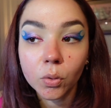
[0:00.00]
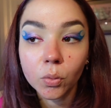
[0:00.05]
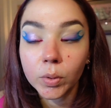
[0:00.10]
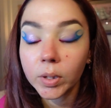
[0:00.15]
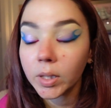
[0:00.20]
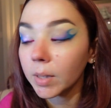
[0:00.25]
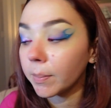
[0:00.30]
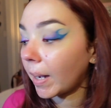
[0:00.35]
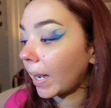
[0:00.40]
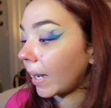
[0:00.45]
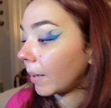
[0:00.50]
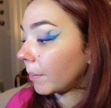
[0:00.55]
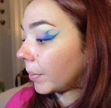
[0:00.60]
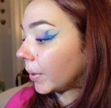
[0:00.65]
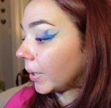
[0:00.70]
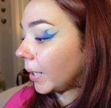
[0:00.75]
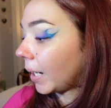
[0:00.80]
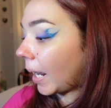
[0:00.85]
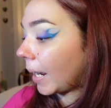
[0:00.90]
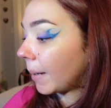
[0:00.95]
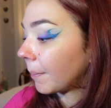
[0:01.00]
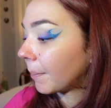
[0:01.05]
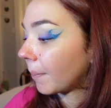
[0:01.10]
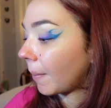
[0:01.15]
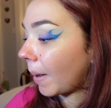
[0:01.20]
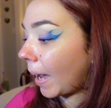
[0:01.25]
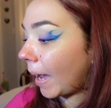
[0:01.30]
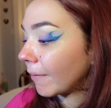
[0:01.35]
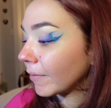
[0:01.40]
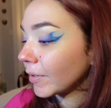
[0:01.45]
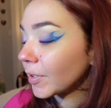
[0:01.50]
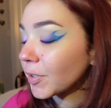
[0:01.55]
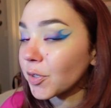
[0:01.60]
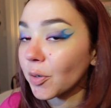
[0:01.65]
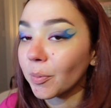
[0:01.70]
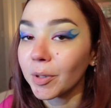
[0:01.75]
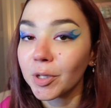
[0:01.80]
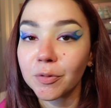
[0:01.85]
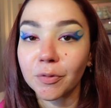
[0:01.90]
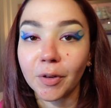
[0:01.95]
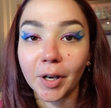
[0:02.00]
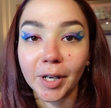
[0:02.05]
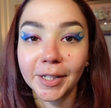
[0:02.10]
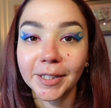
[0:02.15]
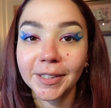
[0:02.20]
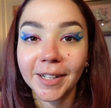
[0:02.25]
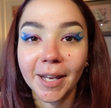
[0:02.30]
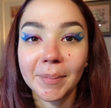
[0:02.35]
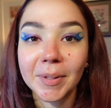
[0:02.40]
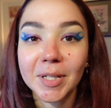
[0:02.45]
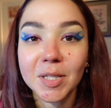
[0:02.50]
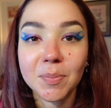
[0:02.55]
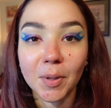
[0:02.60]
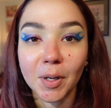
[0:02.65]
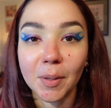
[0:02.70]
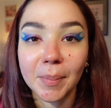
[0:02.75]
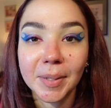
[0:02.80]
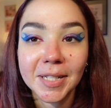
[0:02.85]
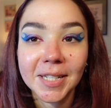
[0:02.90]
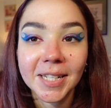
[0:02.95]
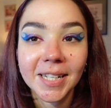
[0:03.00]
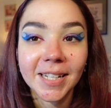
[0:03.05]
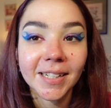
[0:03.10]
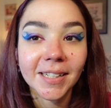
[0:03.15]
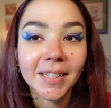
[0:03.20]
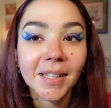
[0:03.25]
really bad, but I'm having so much fun. I'm experimenting.